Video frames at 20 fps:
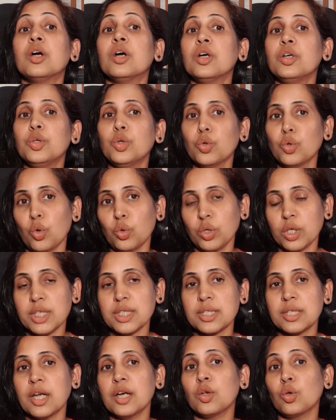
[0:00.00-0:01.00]
you
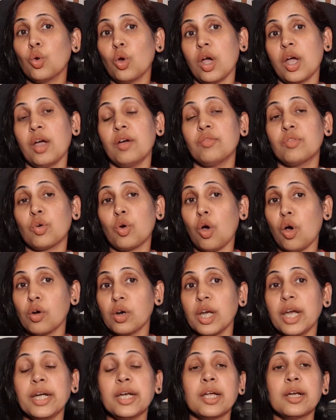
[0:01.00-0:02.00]
notice that you have
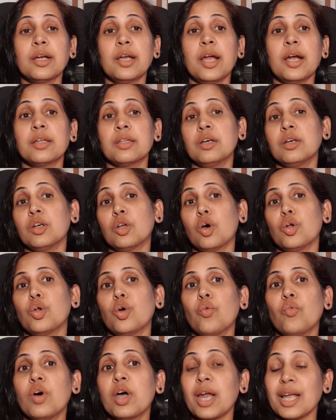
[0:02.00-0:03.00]
wrongly declared the
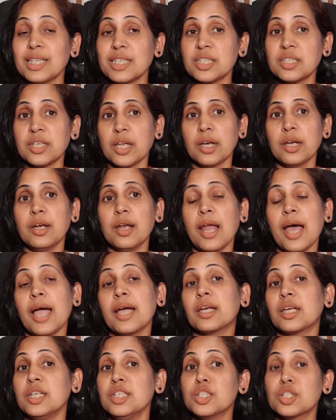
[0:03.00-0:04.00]
turnover as 10
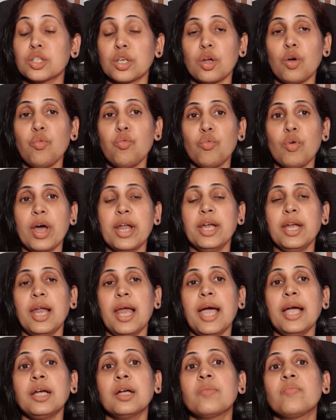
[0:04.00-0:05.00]
lakh instead of 1
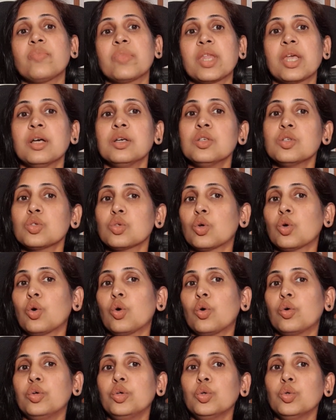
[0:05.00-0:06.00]
lakh.
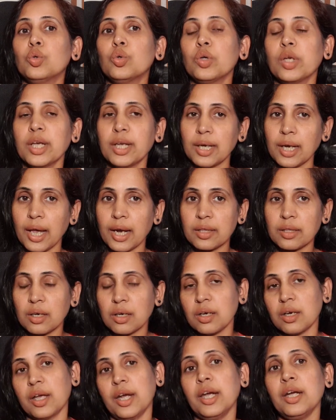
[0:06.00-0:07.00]
So you declare the
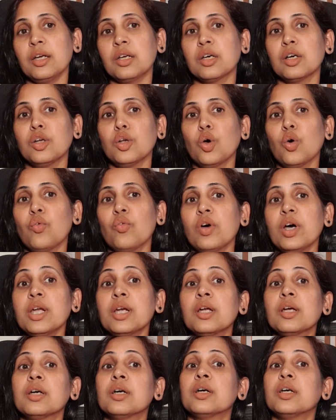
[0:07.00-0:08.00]
correct turnover
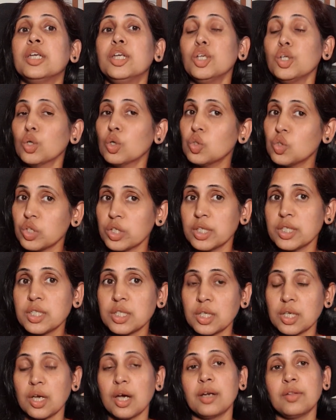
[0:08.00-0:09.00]
in your
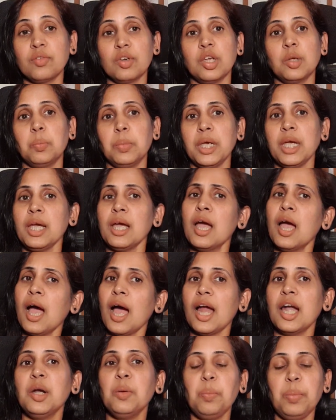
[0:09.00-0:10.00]
GSTR3B
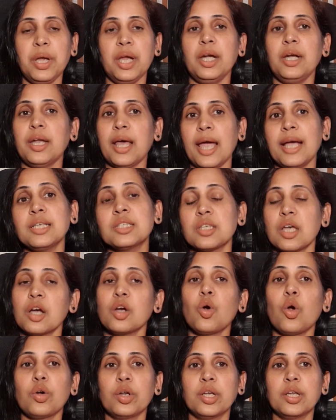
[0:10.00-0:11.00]
and pay tax
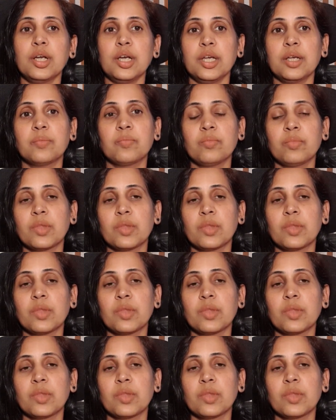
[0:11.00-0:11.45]
accordingly.